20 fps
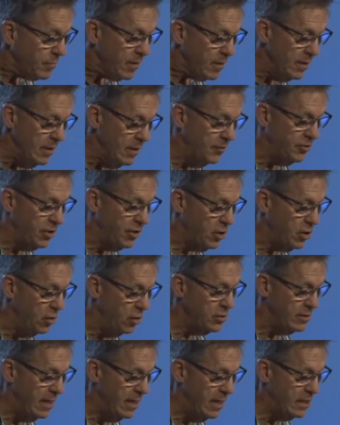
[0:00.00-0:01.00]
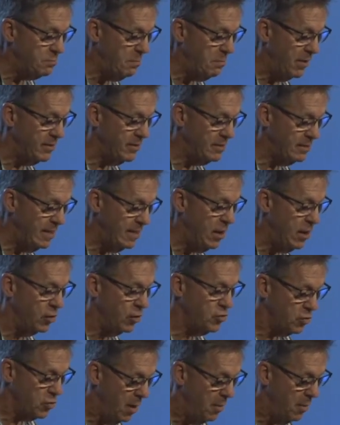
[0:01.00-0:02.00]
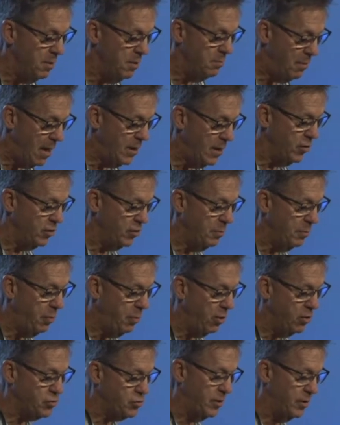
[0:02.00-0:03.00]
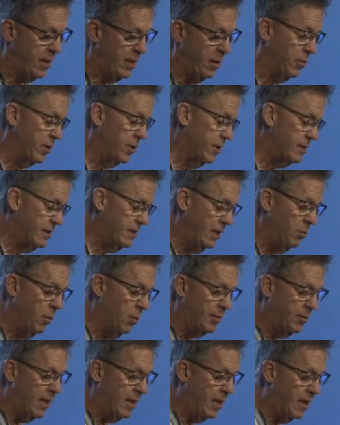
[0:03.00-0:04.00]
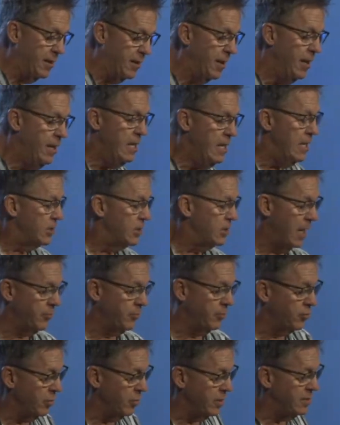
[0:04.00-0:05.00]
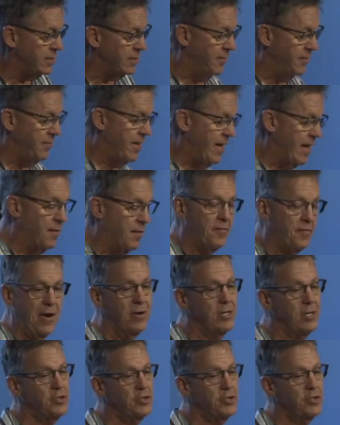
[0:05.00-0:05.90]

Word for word: Yes, the coastlands by the sea are troubled by your departure. And again, we're going to see when we get into chapter 27, they had a very